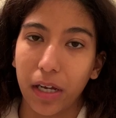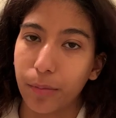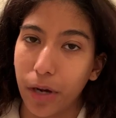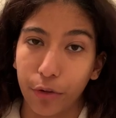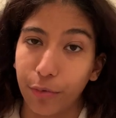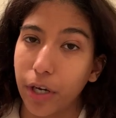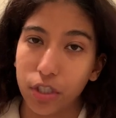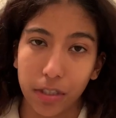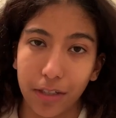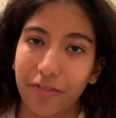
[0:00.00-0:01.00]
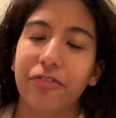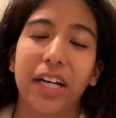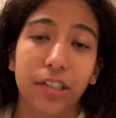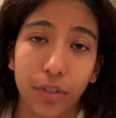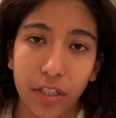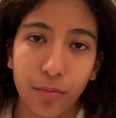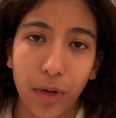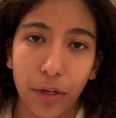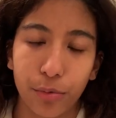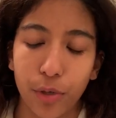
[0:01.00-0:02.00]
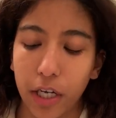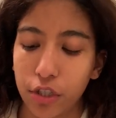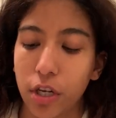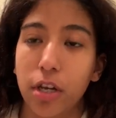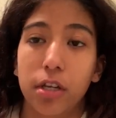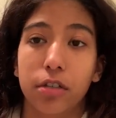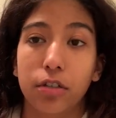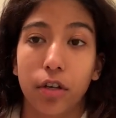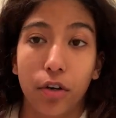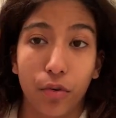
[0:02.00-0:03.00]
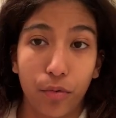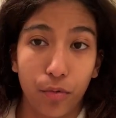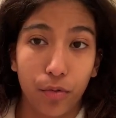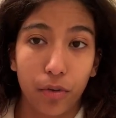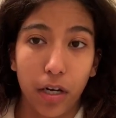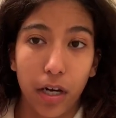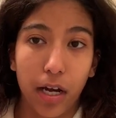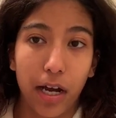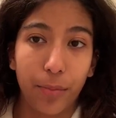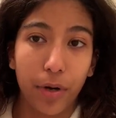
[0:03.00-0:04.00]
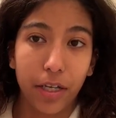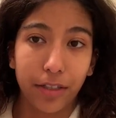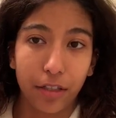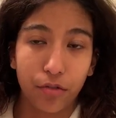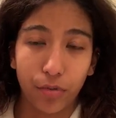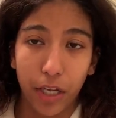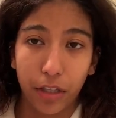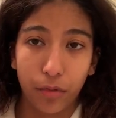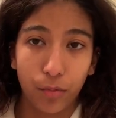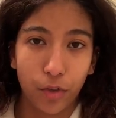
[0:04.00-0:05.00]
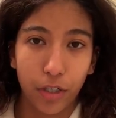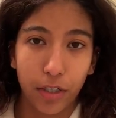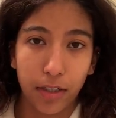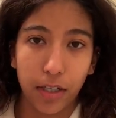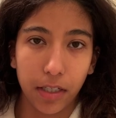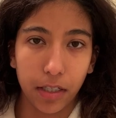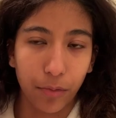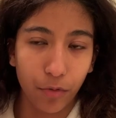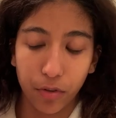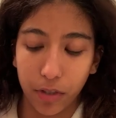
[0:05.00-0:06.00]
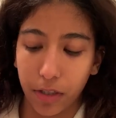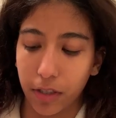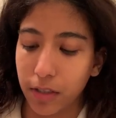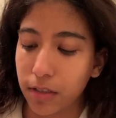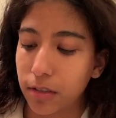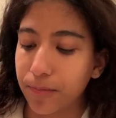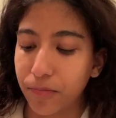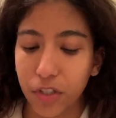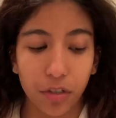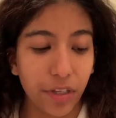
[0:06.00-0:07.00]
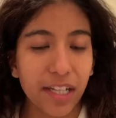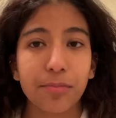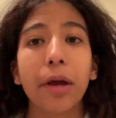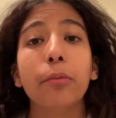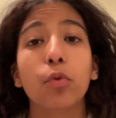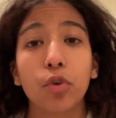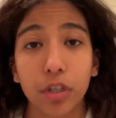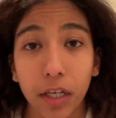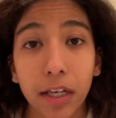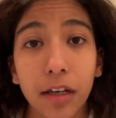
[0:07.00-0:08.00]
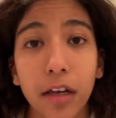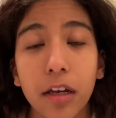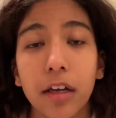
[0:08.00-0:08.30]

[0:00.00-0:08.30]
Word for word: mouthwash, I didn't find Crest mouthwash. So I bought this random one and I'm using this. So that's my morning